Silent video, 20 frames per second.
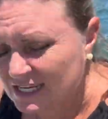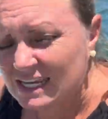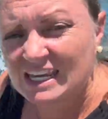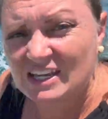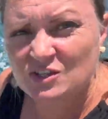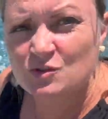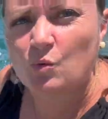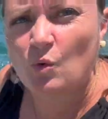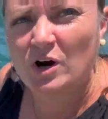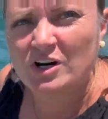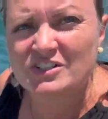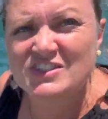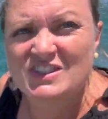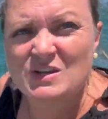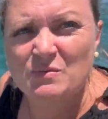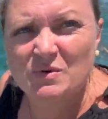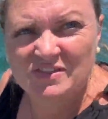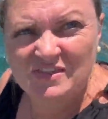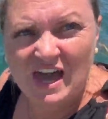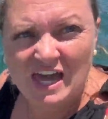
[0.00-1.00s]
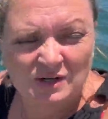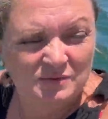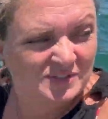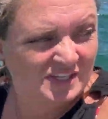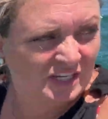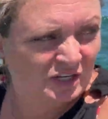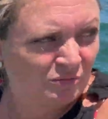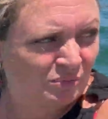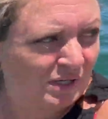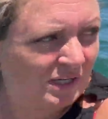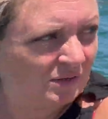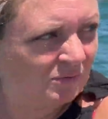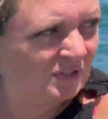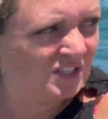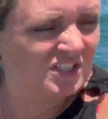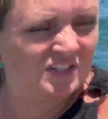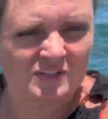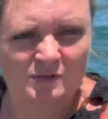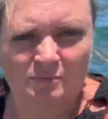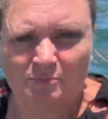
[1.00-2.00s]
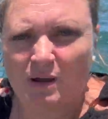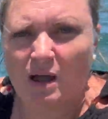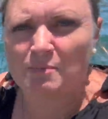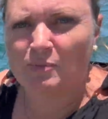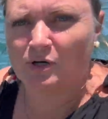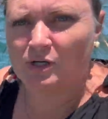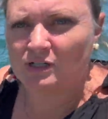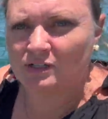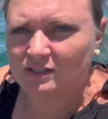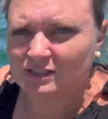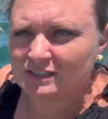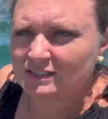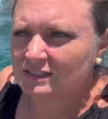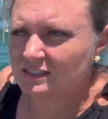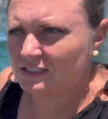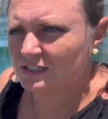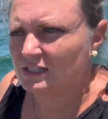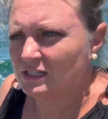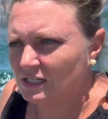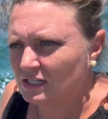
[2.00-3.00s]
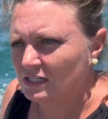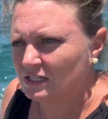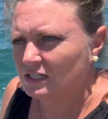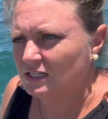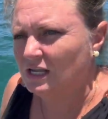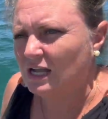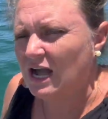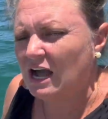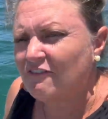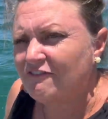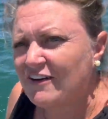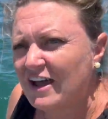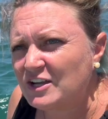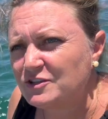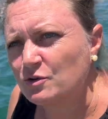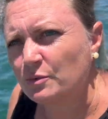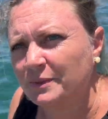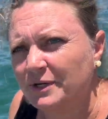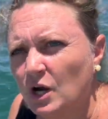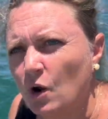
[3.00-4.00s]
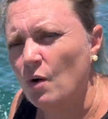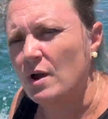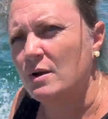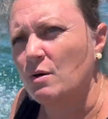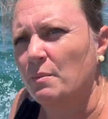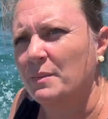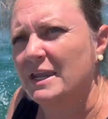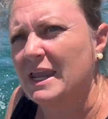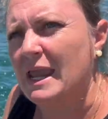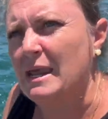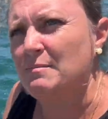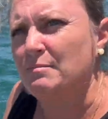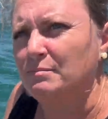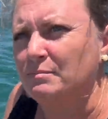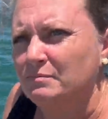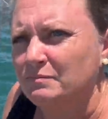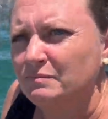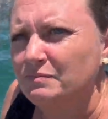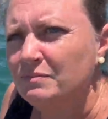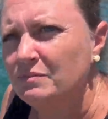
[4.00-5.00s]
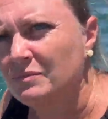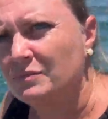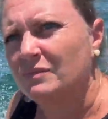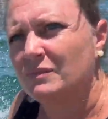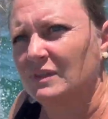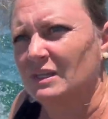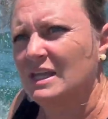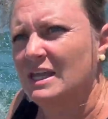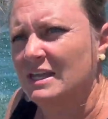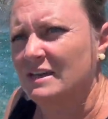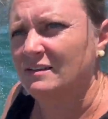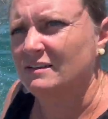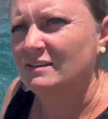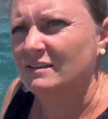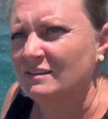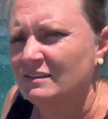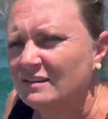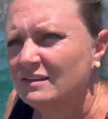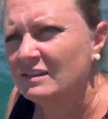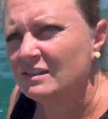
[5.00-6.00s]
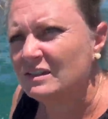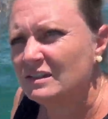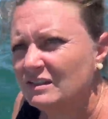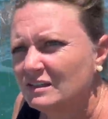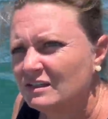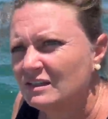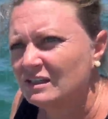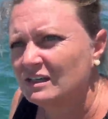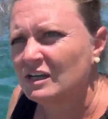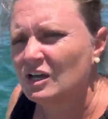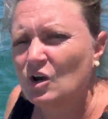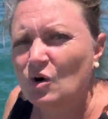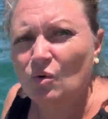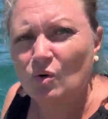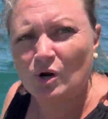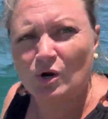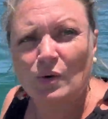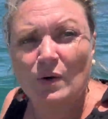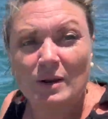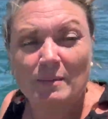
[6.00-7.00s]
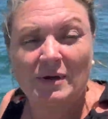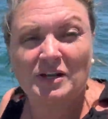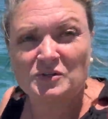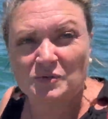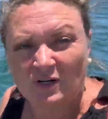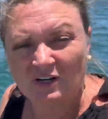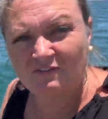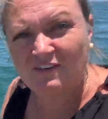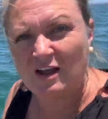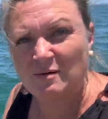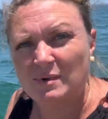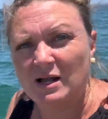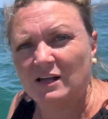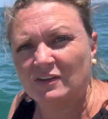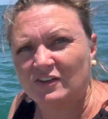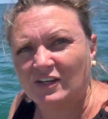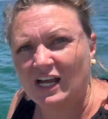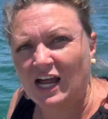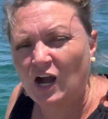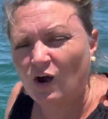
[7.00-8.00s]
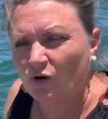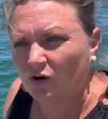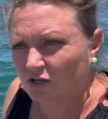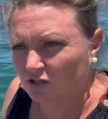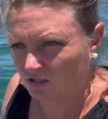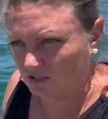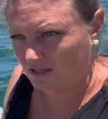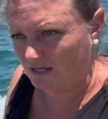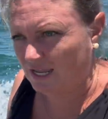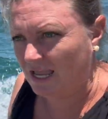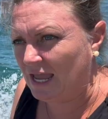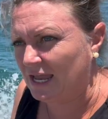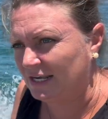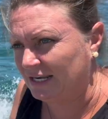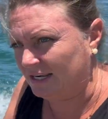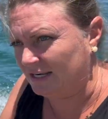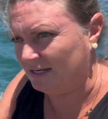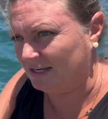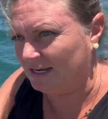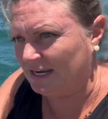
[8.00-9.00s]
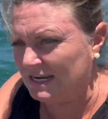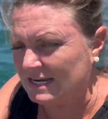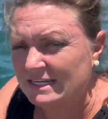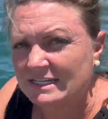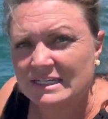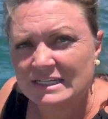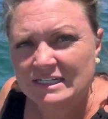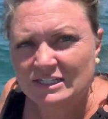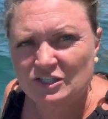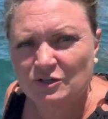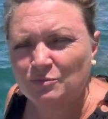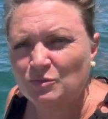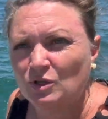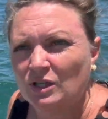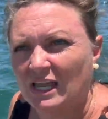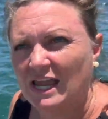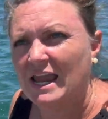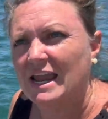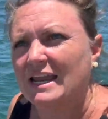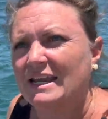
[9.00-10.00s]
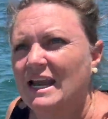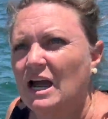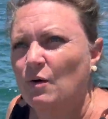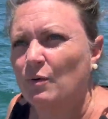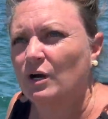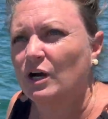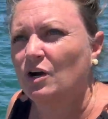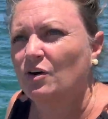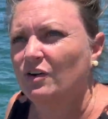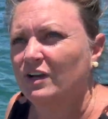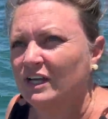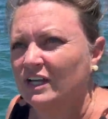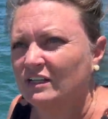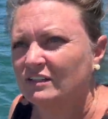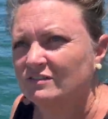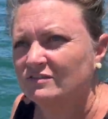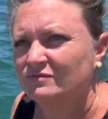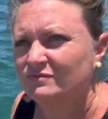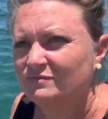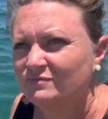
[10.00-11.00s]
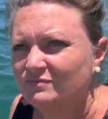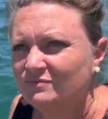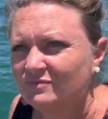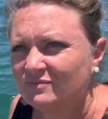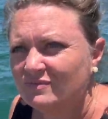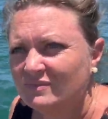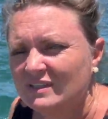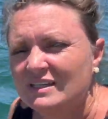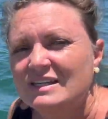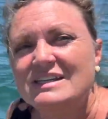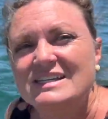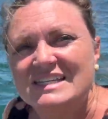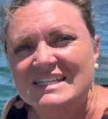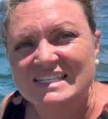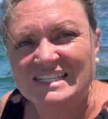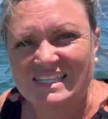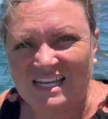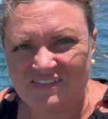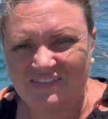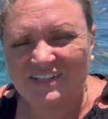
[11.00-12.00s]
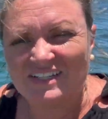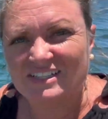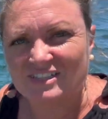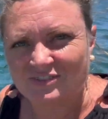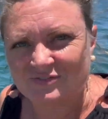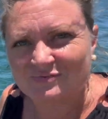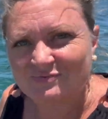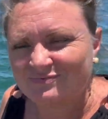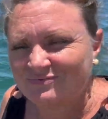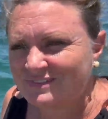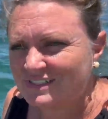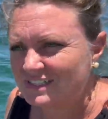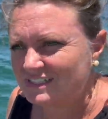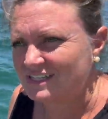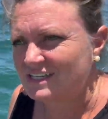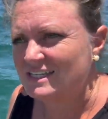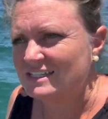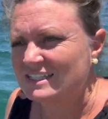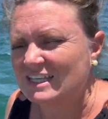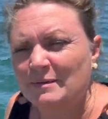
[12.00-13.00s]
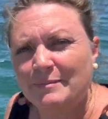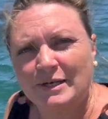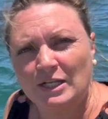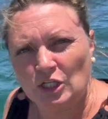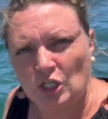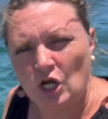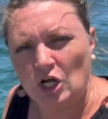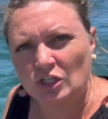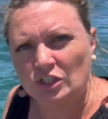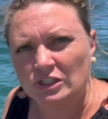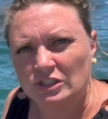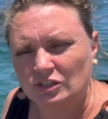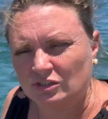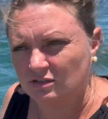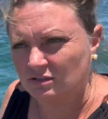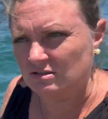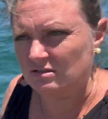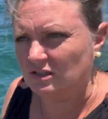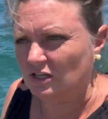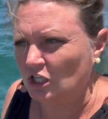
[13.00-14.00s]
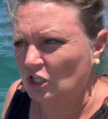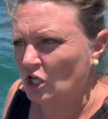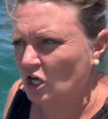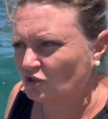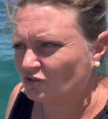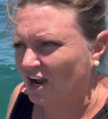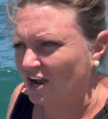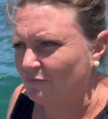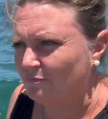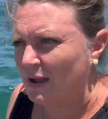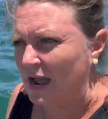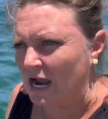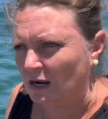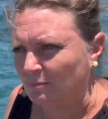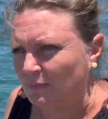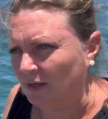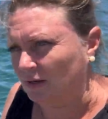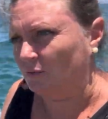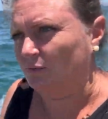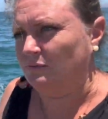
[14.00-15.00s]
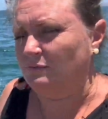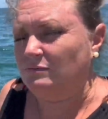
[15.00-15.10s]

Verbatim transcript: it's worse than we thought it was going to be, which is a bummer. How fast were we going when we came in? We were going about 25 miles an hour headed in to Mulegé, and now we're going seven. It's going to be a long, a long drive back, but